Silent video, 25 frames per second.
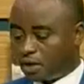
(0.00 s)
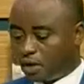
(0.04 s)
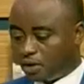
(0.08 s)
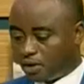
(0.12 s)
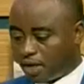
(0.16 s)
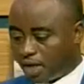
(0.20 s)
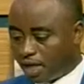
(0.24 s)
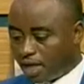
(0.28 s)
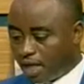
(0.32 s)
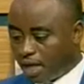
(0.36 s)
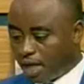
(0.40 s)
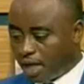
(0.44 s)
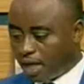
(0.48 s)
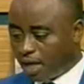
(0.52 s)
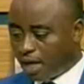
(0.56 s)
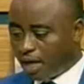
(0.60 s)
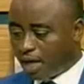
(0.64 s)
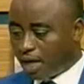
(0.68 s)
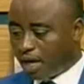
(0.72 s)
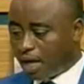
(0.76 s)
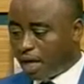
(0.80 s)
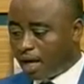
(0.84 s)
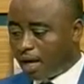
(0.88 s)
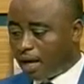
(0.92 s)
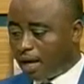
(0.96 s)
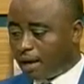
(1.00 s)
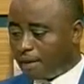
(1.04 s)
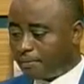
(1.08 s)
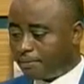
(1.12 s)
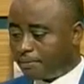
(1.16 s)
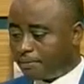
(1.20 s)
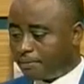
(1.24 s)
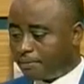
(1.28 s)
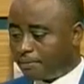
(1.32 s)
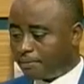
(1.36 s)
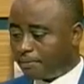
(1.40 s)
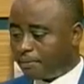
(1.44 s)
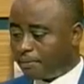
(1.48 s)
Okay.
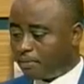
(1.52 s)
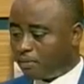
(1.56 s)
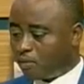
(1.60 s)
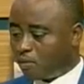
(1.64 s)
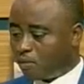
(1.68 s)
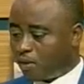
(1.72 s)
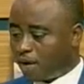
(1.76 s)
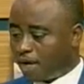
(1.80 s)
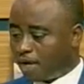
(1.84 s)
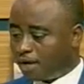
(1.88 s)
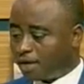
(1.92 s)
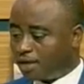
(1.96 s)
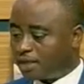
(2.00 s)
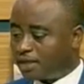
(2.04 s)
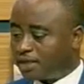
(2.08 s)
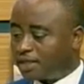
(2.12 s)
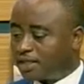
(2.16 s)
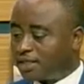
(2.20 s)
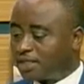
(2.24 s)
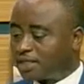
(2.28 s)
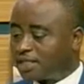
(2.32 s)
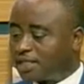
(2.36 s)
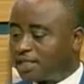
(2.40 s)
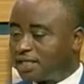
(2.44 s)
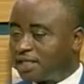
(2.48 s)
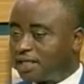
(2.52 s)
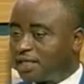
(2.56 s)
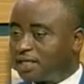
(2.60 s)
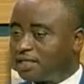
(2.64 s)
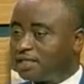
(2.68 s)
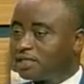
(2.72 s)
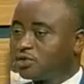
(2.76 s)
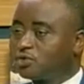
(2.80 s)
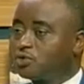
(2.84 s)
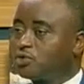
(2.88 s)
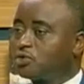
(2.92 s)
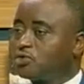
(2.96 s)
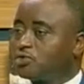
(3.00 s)
Well, it
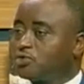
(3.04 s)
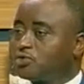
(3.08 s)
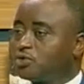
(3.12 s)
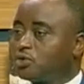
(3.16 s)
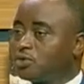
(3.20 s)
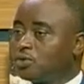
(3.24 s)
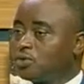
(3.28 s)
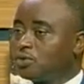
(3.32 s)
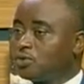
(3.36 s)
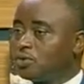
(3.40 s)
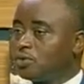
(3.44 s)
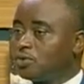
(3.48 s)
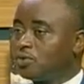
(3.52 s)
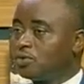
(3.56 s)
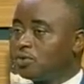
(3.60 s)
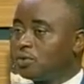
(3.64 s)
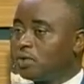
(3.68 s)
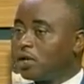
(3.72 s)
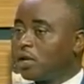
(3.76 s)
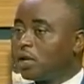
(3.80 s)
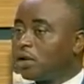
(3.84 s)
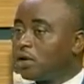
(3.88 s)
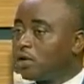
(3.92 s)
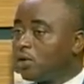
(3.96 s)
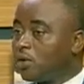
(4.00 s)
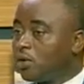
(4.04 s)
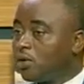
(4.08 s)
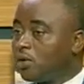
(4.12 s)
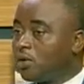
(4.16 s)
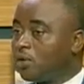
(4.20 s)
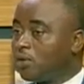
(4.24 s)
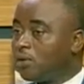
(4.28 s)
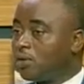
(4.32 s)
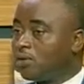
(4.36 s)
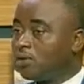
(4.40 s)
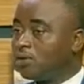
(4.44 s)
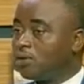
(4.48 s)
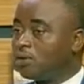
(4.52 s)
is good to
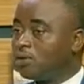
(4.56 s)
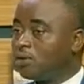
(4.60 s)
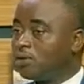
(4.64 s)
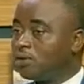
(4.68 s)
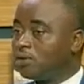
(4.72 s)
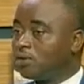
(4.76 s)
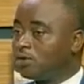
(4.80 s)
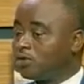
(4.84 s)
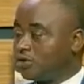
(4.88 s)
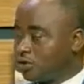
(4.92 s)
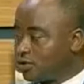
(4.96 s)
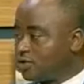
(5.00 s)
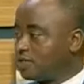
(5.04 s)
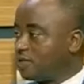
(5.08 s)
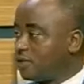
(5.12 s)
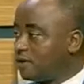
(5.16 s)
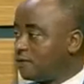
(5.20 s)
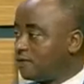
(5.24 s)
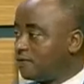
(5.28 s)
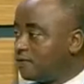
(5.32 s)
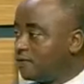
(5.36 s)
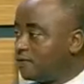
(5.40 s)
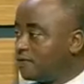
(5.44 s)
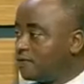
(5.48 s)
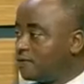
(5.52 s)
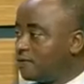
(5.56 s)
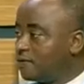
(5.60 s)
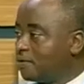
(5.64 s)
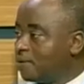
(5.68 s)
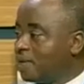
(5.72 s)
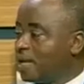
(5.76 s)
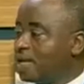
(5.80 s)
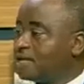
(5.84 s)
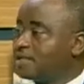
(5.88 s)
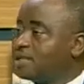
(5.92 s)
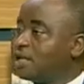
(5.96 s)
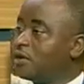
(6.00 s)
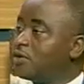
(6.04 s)
know yourself.
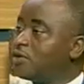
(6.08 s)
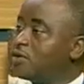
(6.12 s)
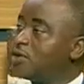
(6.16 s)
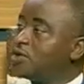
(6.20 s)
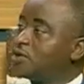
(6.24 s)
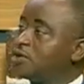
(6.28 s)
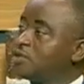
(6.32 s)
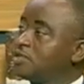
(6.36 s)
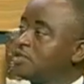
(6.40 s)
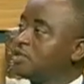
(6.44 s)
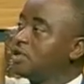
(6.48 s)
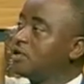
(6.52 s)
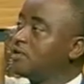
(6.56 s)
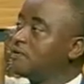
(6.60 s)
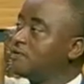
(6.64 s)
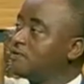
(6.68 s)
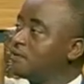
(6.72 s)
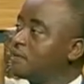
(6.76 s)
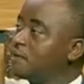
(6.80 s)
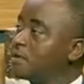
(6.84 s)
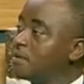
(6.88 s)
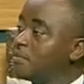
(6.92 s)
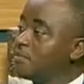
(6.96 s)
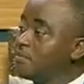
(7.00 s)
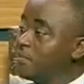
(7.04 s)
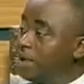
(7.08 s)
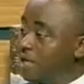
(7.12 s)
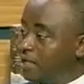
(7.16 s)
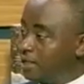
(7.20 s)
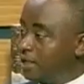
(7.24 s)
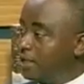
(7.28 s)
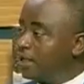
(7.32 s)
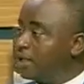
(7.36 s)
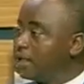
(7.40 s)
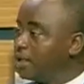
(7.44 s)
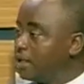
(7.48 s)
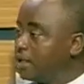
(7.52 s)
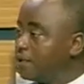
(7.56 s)
When I say know yourself
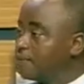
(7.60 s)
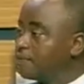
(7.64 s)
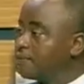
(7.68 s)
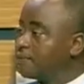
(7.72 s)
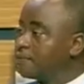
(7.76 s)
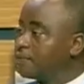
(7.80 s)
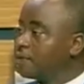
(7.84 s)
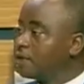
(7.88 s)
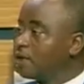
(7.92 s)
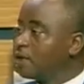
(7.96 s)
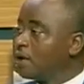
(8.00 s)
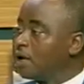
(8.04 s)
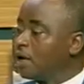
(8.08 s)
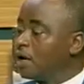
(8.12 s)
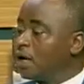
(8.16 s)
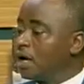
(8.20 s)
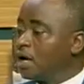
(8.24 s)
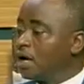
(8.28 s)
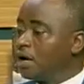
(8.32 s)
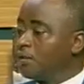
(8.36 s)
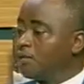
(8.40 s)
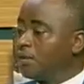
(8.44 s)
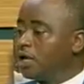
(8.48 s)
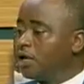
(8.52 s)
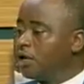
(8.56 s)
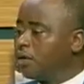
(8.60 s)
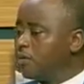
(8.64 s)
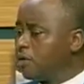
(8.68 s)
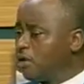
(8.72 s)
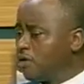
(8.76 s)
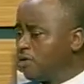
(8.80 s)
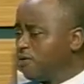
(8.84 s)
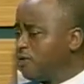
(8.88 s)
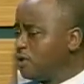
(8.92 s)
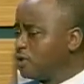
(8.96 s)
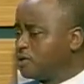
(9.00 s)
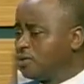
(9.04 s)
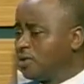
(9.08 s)
medically, a number
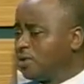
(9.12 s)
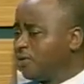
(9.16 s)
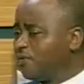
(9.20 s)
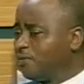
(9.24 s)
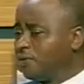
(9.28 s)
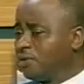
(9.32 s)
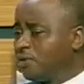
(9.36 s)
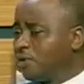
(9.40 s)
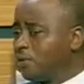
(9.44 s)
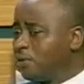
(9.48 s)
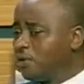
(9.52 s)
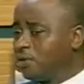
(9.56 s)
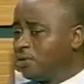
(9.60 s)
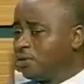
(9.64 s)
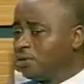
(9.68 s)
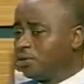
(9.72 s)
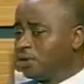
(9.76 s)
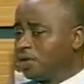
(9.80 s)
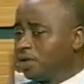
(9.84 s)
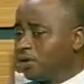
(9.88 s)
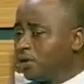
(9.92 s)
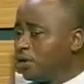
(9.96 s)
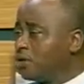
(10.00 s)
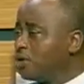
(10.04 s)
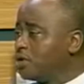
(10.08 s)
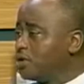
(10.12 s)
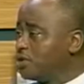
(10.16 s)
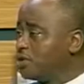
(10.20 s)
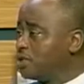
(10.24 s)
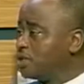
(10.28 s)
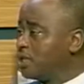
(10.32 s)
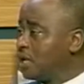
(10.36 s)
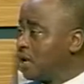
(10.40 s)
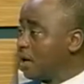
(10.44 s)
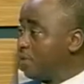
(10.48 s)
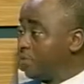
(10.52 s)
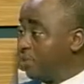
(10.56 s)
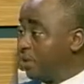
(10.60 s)
of us don't even know the conditions
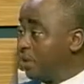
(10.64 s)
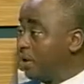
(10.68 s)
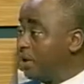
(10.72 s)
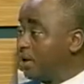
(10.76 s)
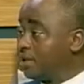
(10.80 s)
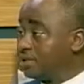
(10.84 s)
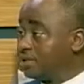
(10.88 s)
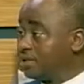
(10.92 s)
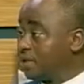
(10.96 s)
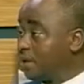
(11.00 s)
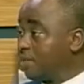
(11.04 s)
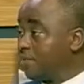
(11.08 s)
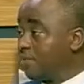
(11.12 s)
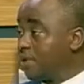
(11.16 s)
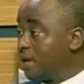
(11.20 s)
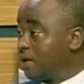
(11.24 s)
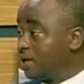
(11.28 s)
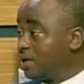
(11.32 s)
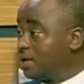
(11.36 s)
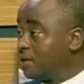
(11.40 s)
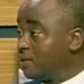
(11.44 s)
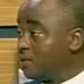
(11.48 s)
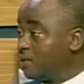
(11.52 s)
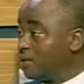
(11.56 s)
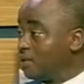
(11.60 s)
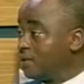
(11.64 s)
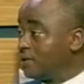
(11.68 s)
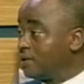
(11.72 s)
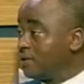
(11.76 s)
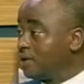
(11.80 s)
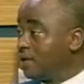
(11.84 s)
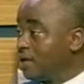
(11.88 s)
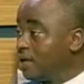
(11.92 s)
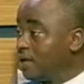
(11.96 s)
that our parents are battling with.